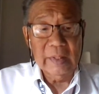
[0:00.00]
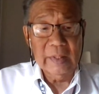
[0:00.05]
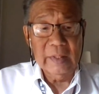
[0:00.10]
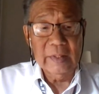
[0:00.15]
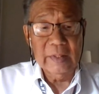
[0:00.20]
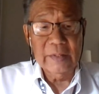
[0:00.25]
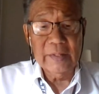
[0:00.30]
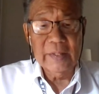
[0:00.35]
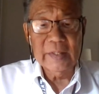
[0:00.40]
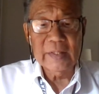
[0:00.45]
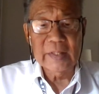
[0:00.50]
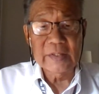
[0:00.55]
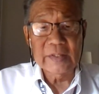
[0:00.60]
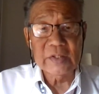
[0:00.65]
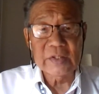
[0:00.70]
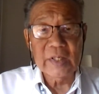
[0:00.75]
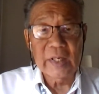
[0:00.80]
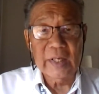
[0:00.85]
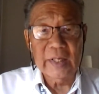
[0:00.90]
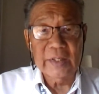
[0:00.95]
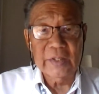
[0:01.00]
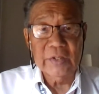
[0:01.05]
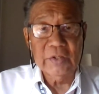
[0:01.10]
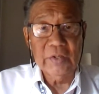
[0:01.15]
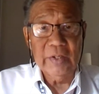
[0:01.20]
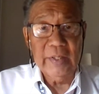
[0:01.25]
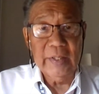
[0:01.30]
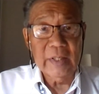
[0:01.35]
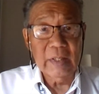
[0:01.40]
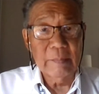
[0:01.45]
The thing that's kind of
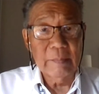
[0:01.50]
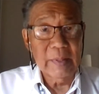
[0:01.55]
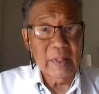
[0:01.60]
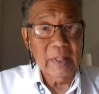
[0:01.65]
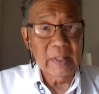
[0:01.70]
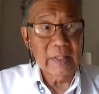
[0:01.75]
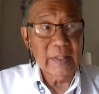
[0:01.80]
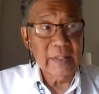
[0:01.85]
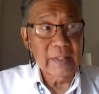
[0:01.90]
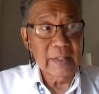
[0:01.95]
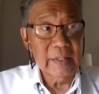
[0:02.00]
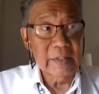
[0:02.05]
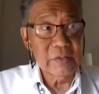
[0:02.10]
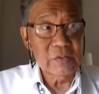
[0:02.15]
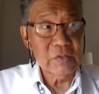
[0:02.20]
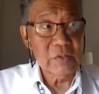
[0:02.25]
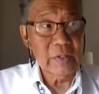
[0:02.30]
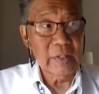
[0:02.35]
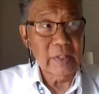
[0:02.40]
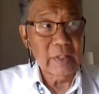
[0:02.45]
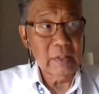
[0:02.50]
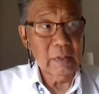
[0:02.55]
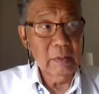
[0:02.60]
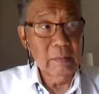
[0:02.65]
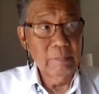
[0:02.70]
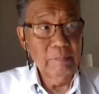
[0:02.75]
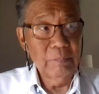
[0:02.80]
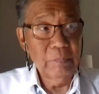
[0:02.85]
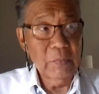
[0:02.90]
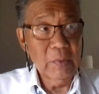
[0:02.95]
unique about it is that
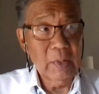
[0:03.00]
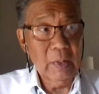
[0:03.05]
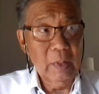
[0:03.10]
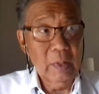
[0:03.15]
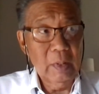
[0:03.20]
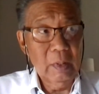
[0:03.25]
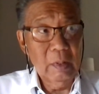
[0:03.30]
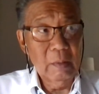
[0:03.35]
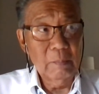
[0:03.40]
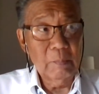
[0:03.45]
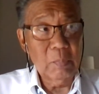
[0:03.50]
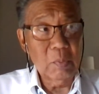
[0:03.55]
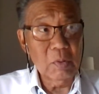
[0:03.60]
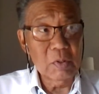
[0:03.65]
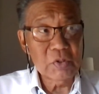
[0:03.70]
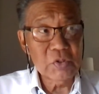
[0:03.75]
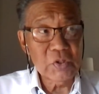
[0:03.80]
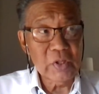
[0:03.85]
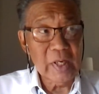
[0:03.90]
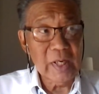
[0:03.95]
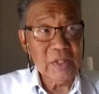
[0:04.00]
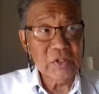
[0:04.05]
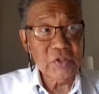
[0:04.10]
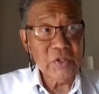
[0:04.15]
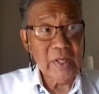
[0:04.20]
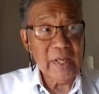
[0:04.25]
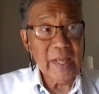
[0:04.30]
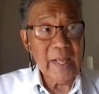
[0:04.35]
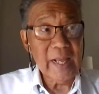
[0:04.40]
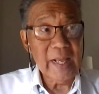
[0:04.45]
Porsche
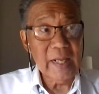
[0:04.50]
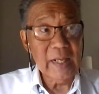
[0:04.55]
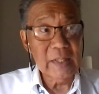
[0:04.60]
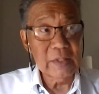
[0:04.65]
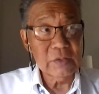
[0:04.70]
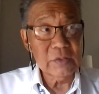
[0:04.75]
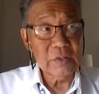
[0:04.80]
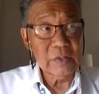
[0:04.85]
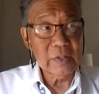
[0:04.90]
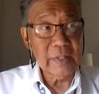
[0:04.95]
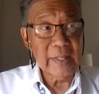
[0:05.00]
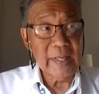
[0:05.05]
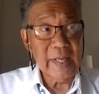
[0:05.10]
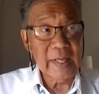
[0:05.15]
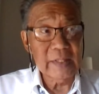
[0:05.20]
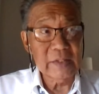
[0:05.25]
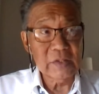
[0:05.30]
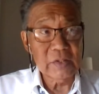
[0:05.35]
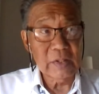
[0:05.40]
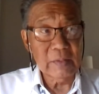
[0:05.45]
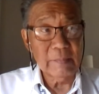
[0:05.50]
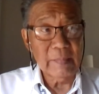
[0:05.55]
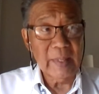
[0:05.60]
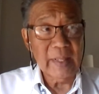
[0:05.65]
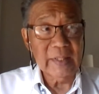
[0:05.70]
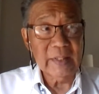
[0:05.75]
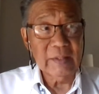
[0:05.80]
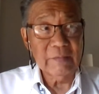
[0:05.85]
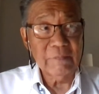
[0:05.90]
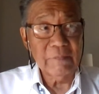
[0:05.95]
actually has cast
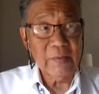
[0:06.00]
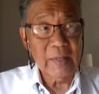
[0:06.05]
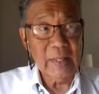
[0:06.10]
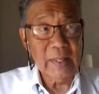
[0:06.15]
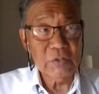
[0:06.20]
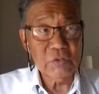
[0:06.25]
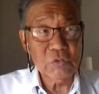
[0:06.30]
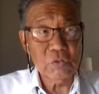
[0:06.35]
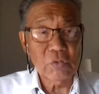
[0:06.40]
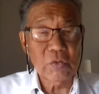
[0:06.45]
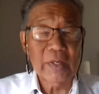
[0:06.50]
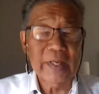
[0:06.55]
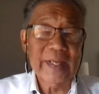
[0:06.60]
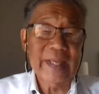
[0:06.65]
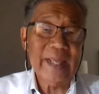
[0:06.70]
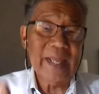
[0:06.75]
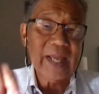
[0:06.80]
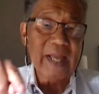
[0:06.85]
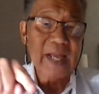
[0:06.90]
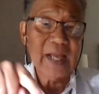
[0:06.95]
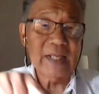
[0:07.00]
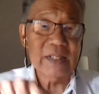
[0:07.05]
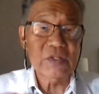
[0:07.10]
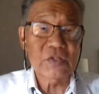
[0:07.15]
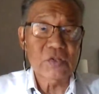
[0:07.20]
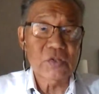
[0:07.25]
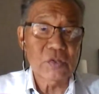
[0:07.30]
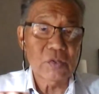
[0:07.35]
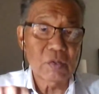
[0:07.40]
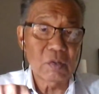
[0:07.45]
manufacturer
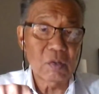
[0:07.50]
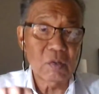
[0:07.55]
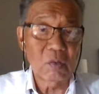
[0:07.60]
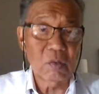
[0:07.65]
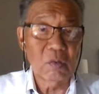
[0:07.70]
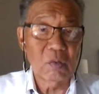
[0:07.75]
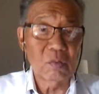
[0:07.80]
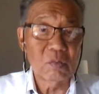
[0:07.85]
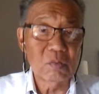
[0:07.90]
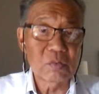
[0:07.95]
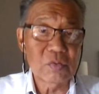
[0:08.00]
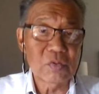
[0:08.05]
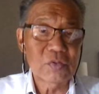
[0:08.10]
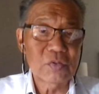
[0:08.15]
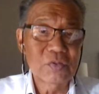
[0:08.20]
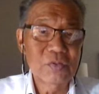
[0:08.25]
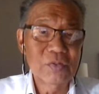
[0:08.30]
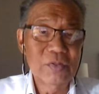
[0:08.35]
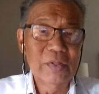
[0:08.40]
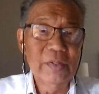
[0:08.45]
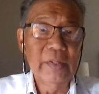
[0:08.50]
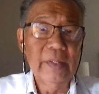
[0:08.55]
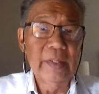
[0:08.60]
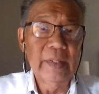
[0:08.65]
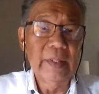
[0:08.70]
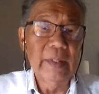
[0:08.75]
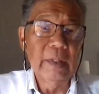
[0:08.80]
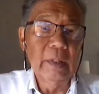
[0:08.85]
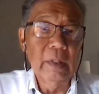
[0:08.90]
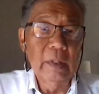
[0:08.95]
cast the hole
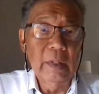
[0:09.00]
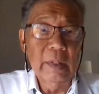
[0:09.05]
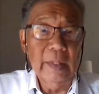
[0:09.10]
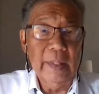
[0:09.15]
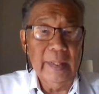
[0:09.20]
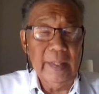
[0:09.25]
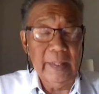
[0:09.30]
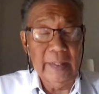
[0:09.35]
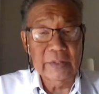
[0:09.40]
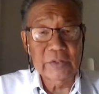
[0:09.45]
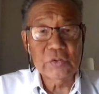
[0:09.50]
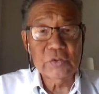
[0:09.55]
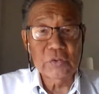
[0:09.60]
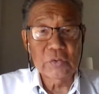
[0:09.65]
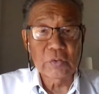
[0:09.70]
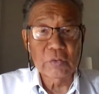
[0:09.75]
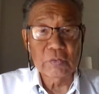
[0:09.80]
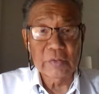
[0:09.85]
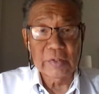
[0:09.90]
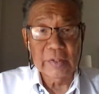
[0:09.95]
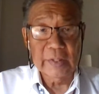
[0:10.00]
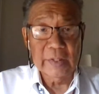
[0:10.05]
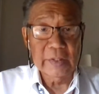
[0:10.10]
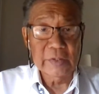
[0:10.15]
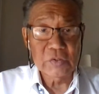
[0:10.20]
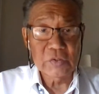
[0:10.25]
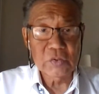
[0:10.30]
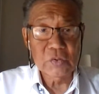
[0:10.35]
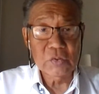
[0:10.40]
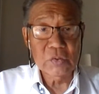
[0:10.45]
into their
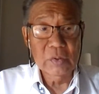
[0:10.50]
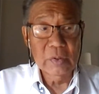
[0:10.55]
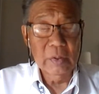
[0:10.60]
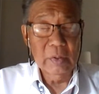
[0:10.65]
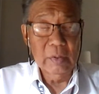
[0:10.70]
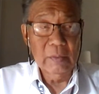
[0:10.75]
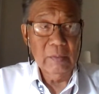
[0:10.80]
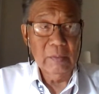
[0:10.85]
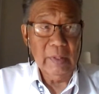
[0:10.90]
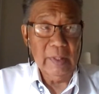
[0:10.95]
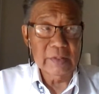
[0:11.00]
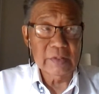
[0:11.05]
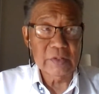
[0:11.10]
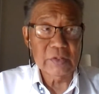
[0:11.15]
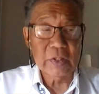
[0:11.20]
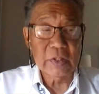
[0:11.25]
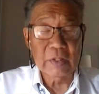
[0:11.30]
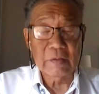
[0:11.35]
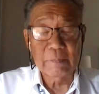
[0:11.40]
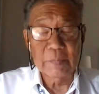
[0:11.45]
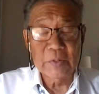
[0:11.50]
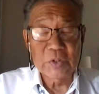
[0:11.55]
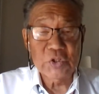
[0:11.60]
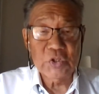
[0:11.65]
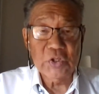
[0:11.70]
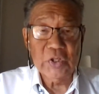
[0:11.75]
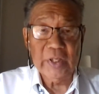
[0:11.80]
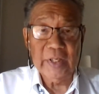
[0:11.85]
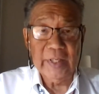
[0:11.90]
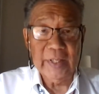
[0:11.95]
disc instead of
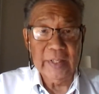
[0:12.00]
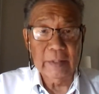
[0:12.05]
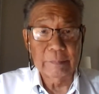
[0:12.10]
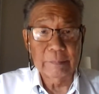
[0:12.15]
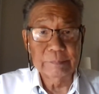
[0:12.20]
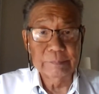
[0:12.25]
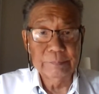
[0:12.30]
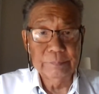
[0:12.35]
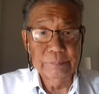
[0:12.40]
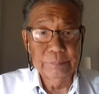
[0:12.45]
machining them.